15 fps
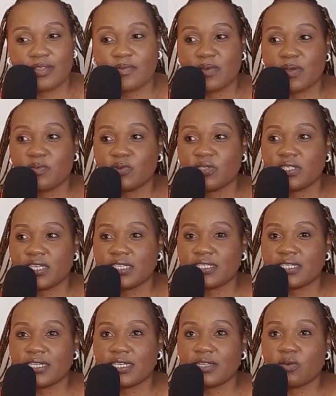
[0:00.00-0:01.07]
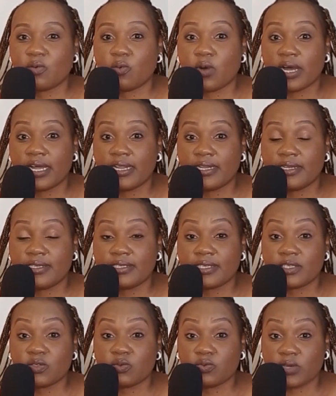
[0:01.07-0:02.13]
The Bible says that the world
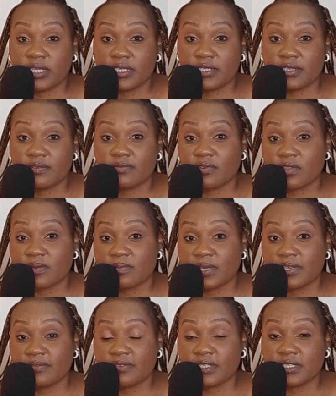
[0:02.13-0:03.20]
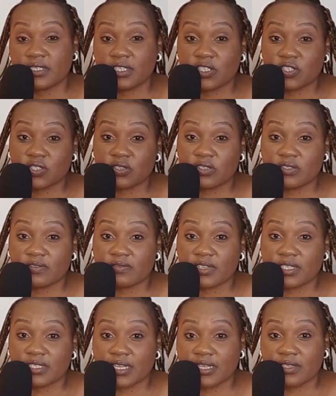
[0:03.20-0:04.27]
is waiting for the manifestations of
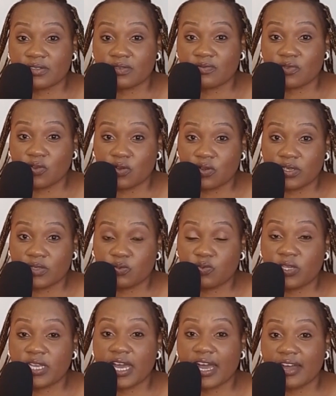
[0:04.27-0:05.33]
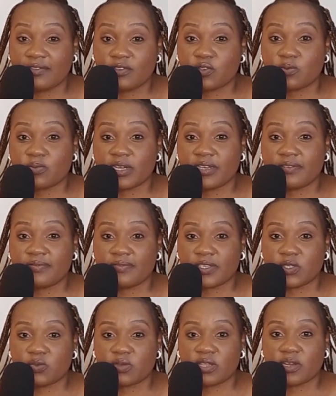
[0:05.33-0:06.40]
the sons of God. We have to
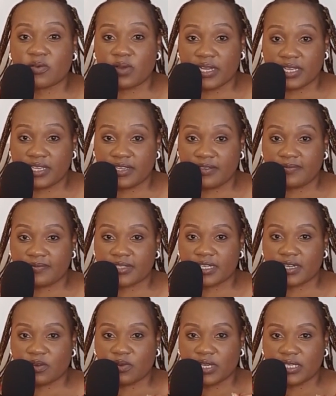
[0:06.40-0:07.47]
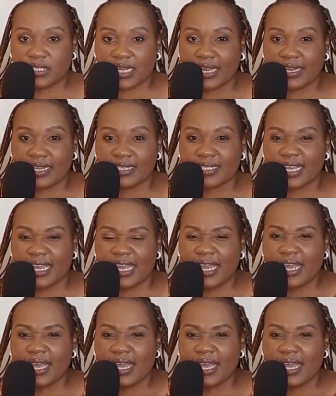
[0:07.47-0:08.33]
manifest with our gifts and our talents,